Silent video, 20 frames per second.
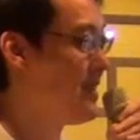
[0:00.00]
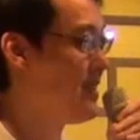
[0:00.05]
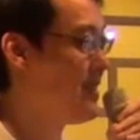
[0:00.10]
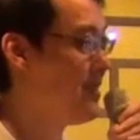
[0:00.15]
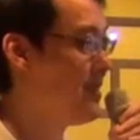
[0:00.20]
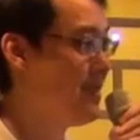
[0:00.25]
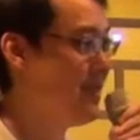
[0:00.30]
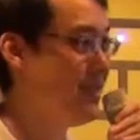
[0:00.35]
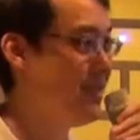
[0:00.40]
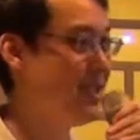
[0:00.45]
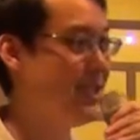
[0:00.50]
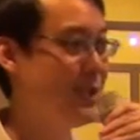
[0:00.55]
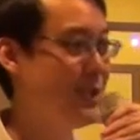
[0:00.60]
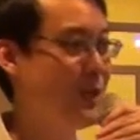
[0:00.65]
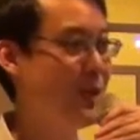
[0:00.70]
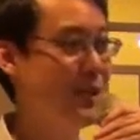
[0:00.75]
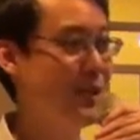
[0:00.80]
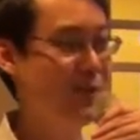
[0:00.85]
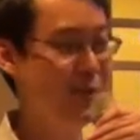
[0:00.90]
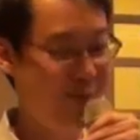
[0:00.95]
Also, this is
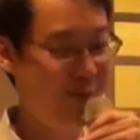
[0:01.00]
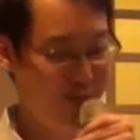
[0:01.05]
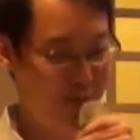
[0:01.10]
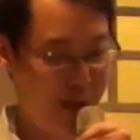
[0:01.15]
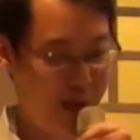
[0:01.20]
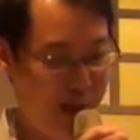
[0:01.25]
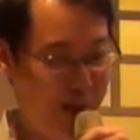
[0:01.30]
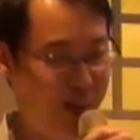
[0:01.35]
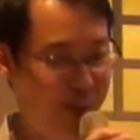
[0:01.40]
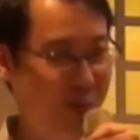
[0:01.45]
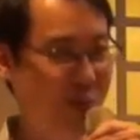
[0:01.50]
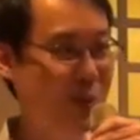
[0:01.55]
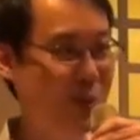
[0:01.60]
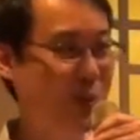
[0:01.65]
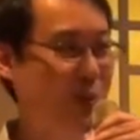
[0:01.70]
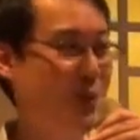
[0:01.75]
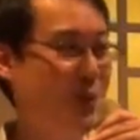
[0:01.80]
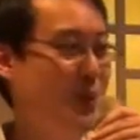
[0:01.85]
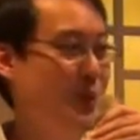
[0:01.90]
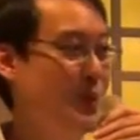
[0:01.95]
quite a
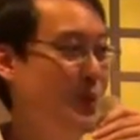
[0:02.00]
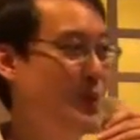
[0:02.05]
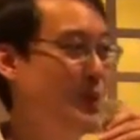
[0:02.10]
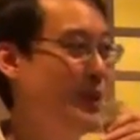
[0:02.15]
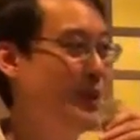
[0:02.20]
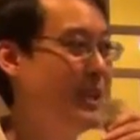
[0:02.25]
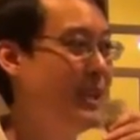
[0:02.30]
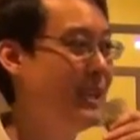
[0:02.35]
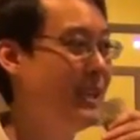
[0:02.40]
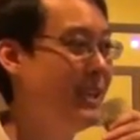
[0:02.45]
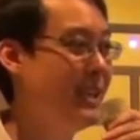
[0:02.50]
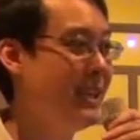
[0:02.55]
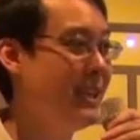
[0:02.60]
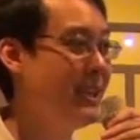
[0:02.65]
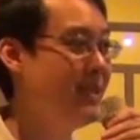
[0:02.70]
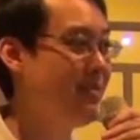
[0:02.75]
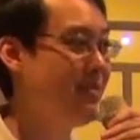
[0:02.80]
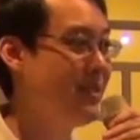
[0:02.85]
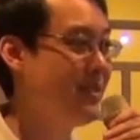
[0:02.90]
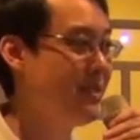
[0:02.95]
powerful tool
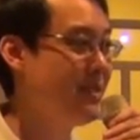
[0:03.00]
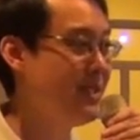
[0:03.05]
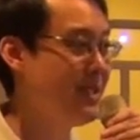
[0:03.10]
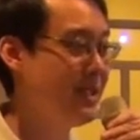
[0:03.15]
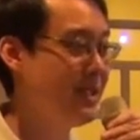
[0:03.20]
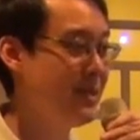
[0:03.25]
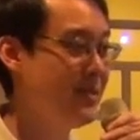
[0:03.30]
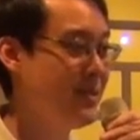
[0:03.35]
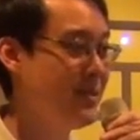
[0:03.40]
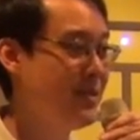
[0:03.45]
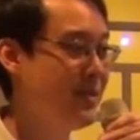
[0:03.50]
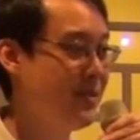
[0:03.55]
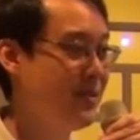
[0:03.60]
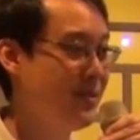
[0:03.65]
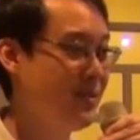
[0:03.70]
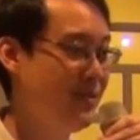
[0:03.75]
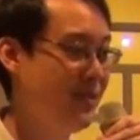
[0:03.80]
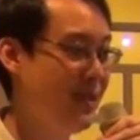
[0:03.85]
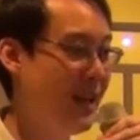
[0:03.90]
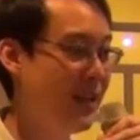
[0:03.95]
because in terms
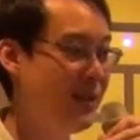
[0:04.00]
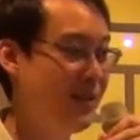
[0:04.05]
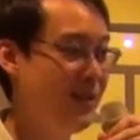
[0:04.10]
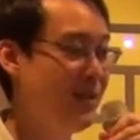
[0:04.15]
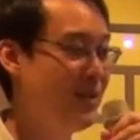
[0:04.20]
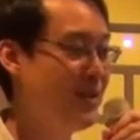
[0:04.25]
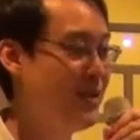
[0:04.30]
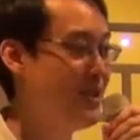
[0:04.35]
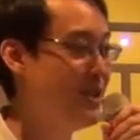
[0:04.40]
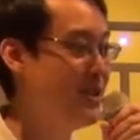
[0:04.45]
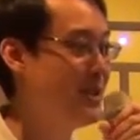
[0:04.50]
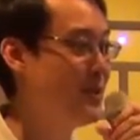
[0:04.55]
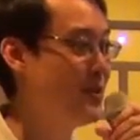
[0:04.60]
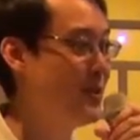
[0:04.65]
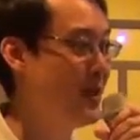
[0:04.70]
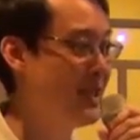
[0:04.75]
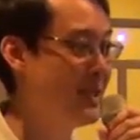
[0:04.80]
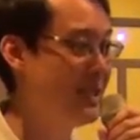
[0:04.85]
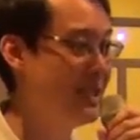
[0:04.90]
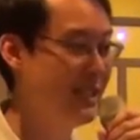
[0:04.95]
of ideological
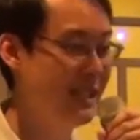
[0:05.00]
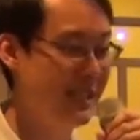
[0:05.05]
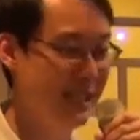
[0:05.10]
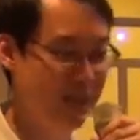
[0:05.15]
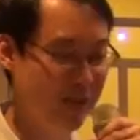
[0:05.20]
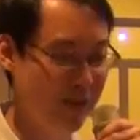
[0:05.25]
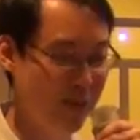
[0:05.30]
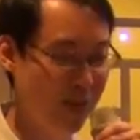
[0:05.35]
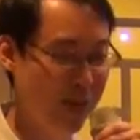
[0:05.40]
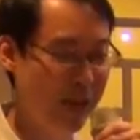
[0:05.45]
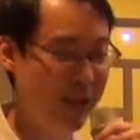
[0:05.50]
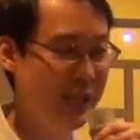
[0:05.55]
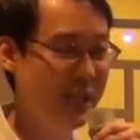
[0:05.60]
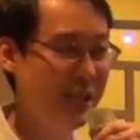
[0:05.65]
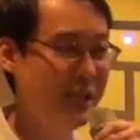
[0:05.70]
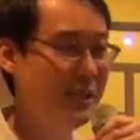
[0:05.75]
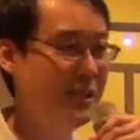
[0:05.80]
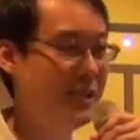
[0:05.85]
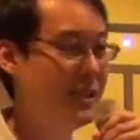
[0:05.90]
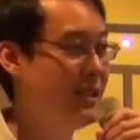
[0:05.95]
wise, it's a
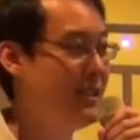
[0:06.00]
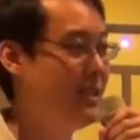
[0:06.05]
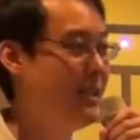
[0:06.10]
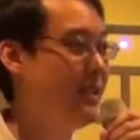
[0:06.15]
way